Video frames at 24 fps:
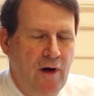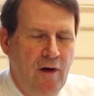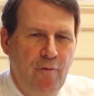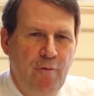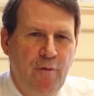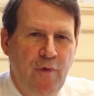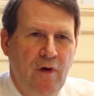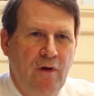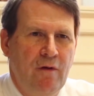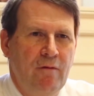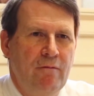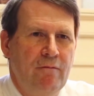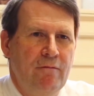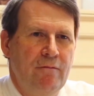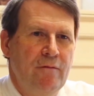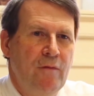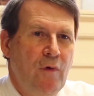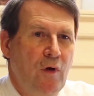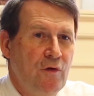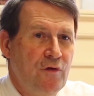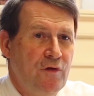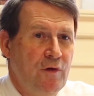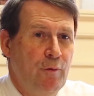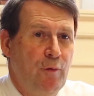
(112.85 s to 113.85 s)
have been
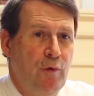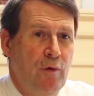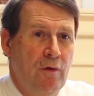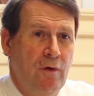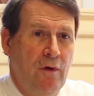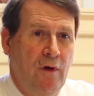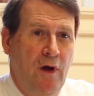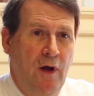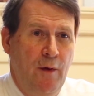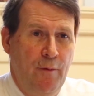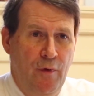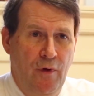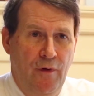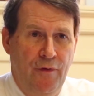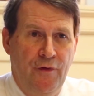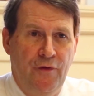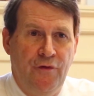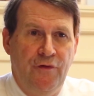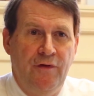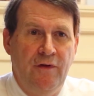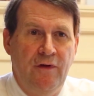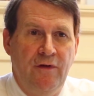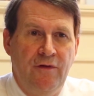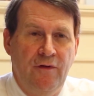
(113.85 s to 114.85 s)
multiple
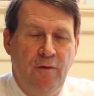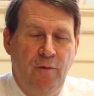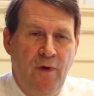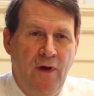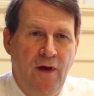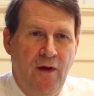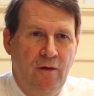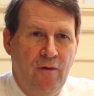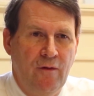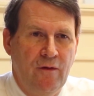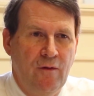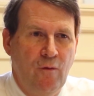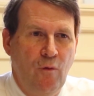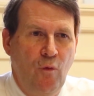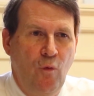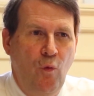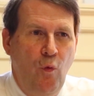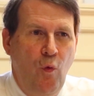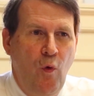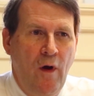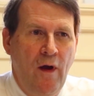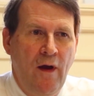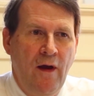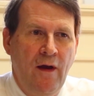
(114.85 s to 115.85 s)
hypotheses about
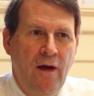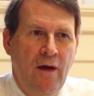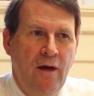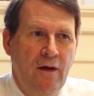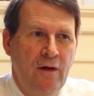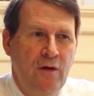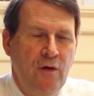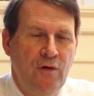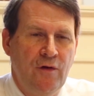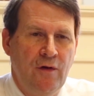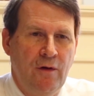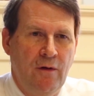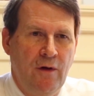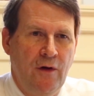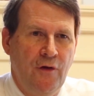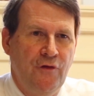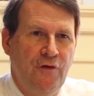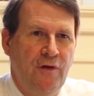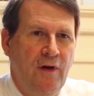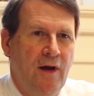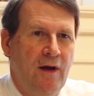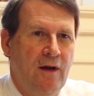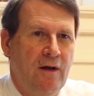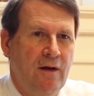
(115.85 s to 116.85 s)
where
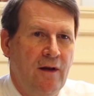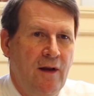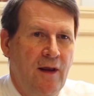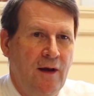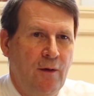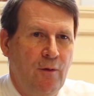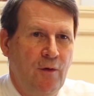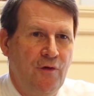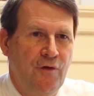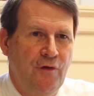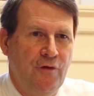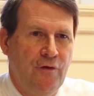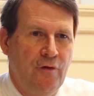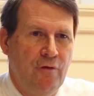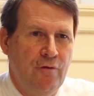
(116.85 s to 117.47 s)
Uto-Aztecan languages